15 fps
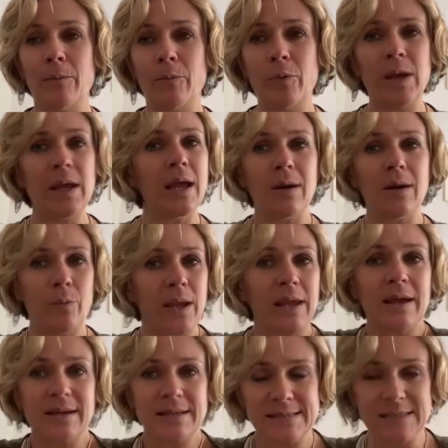
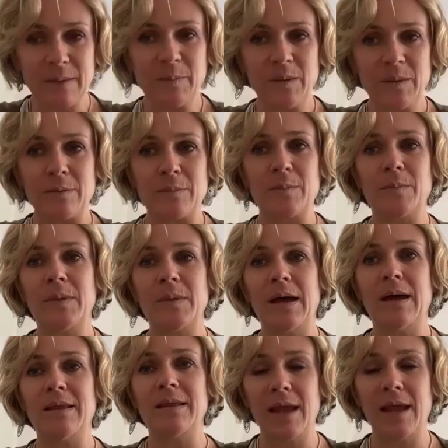We accept them.
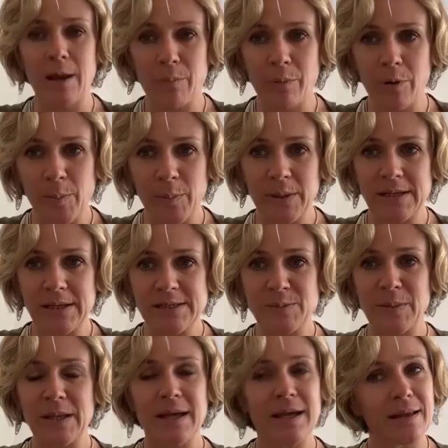They are properly
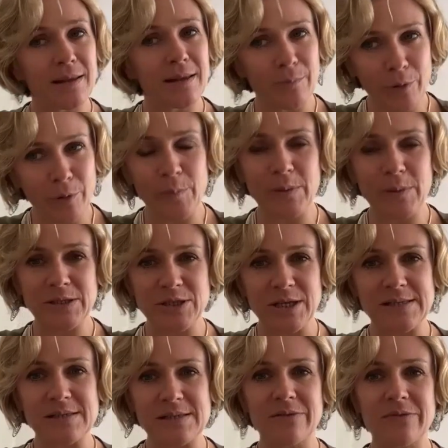explained. They're properly
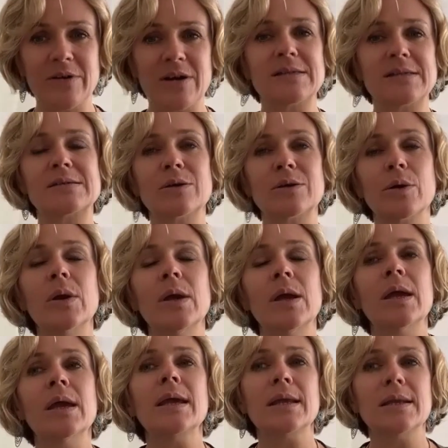justified. So it
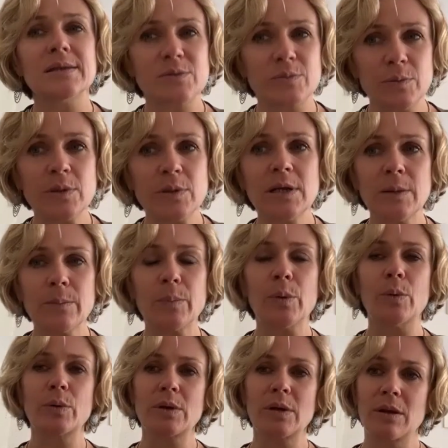is really
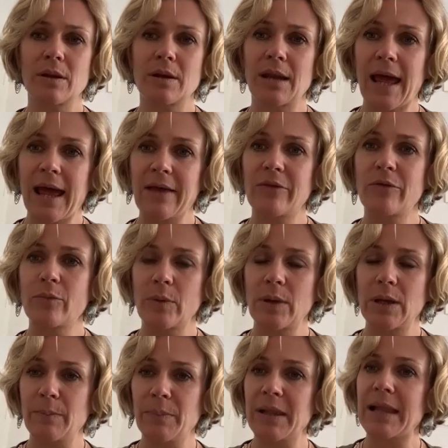important that as
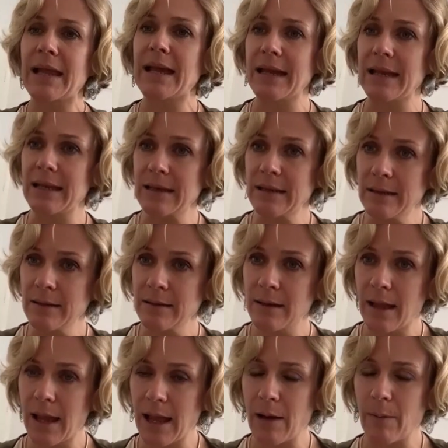we plan
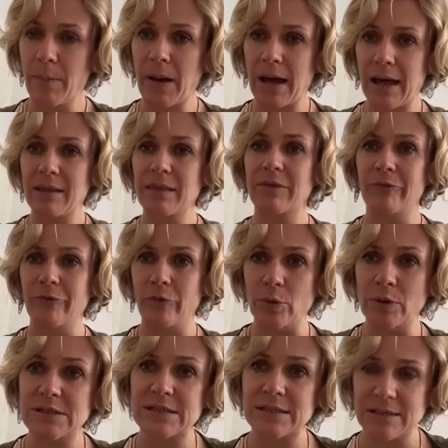our path
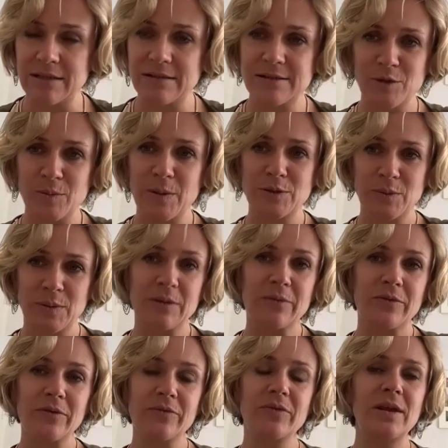forward to net zero by
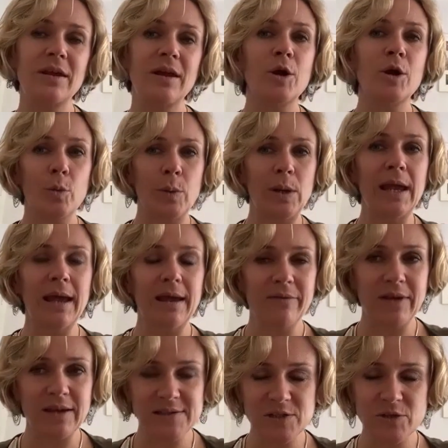2050, we have
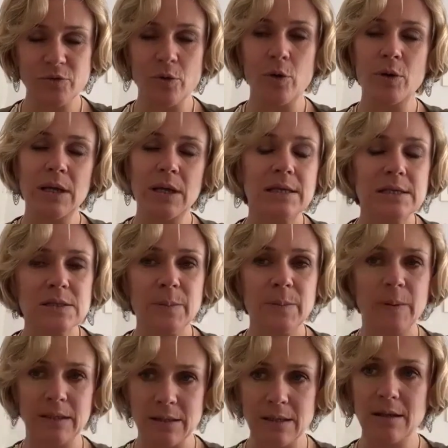a strong
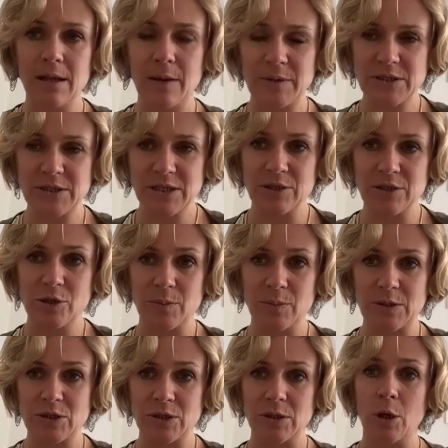independent climate change
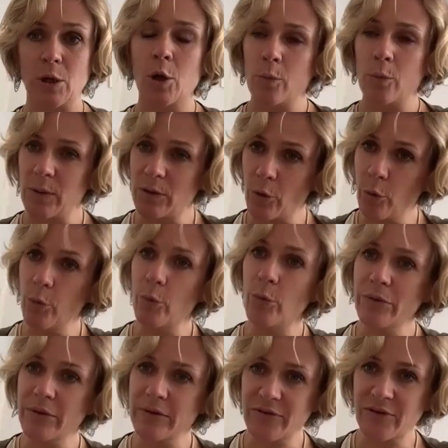commission with
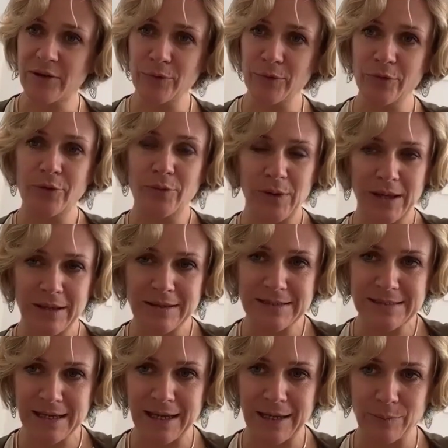all the skills around the
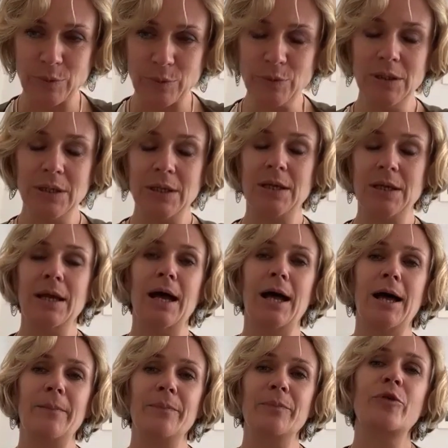table
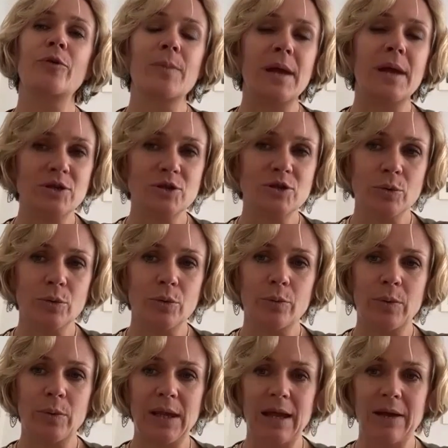to make sure
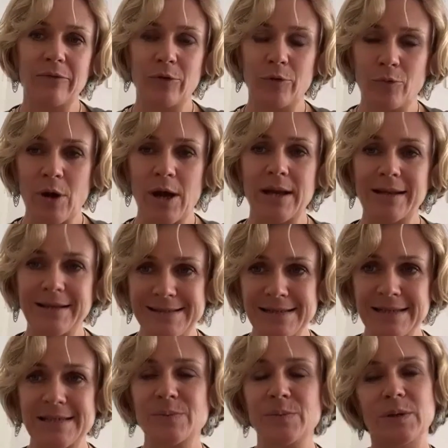we have the right
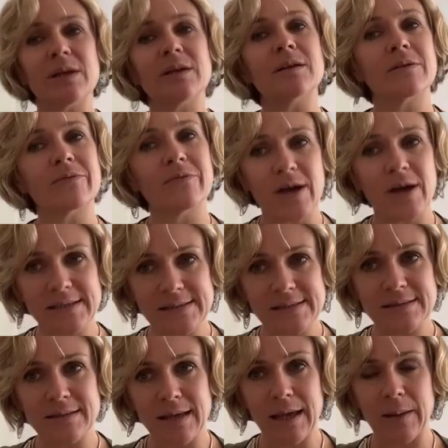assessment and
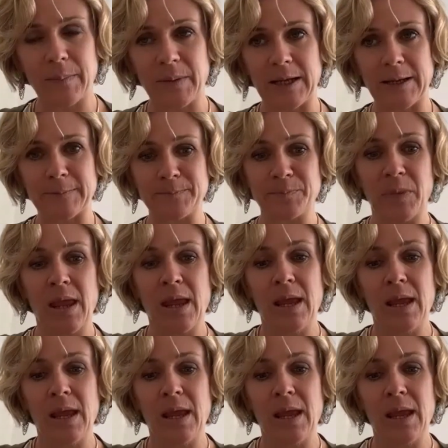advice happening.